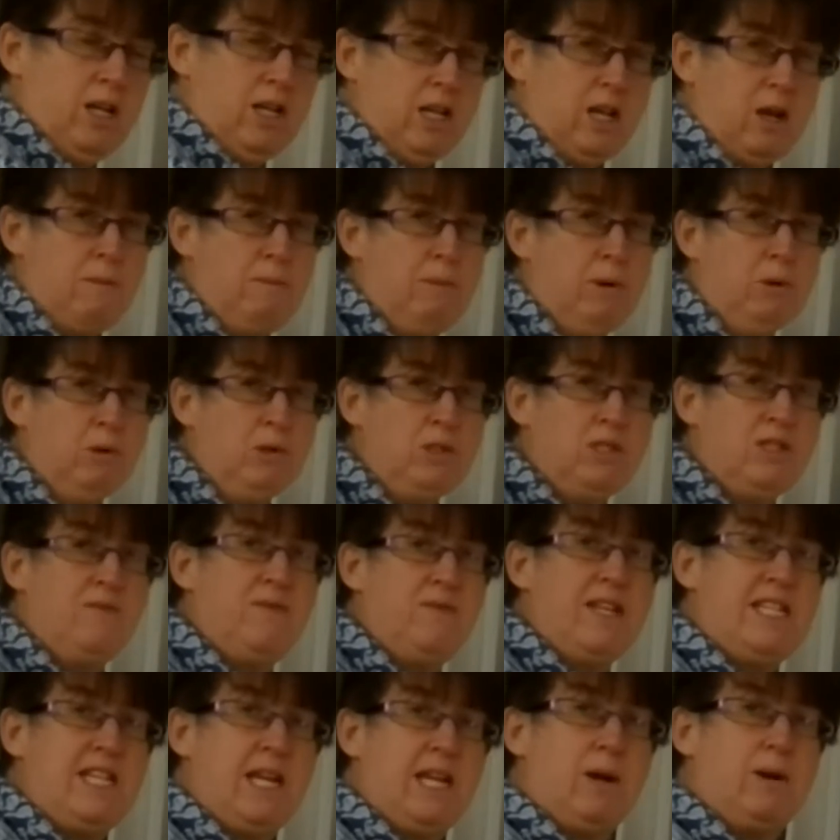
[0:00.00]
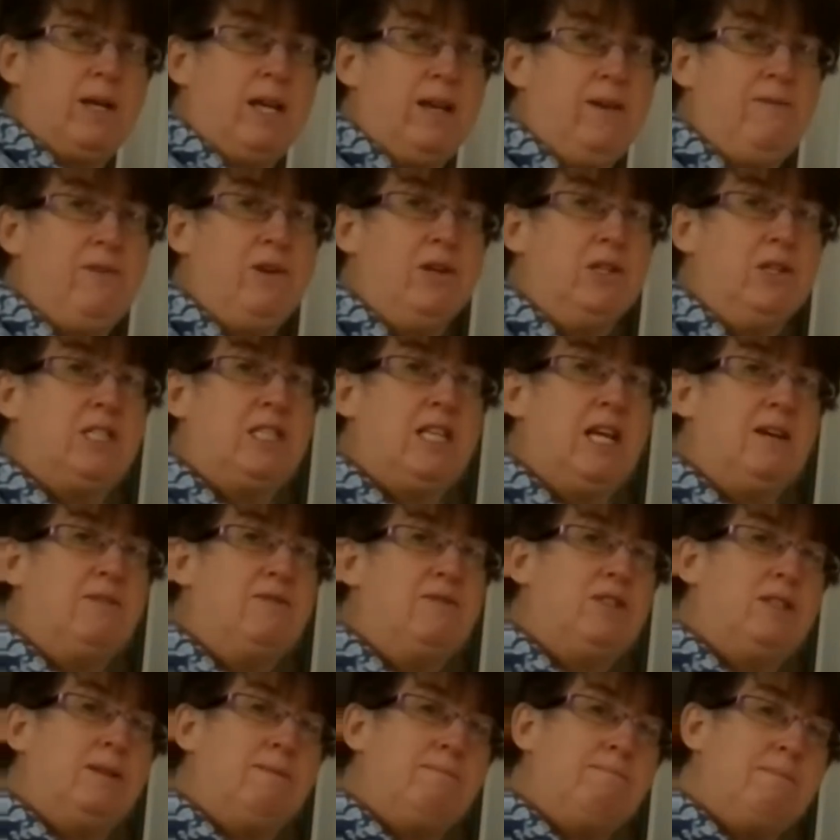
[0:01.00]
So pause the video and give yourself
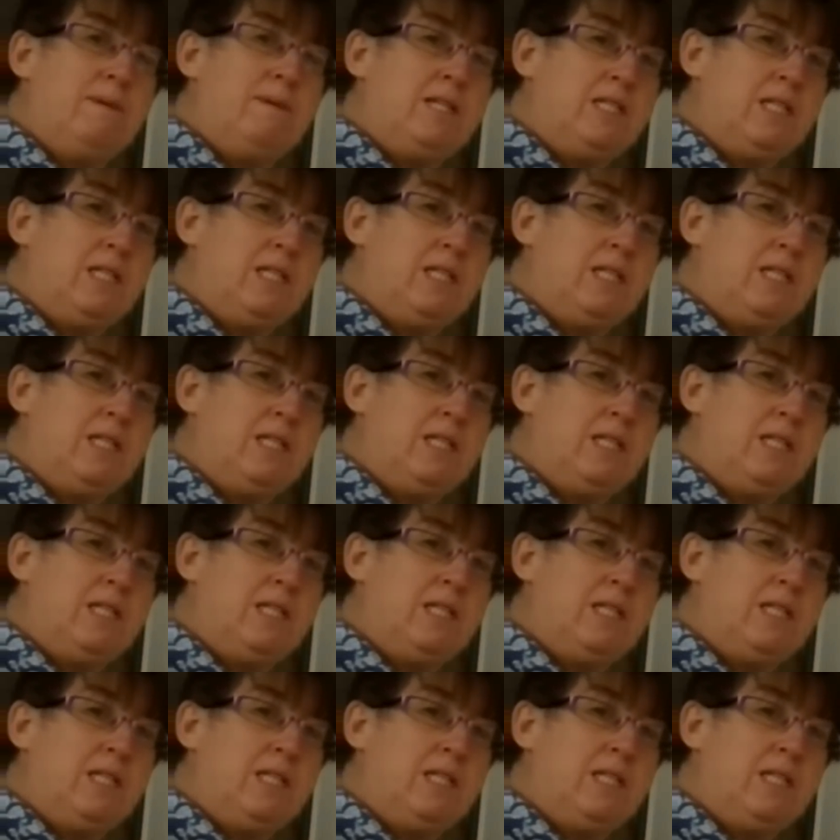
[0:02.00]
some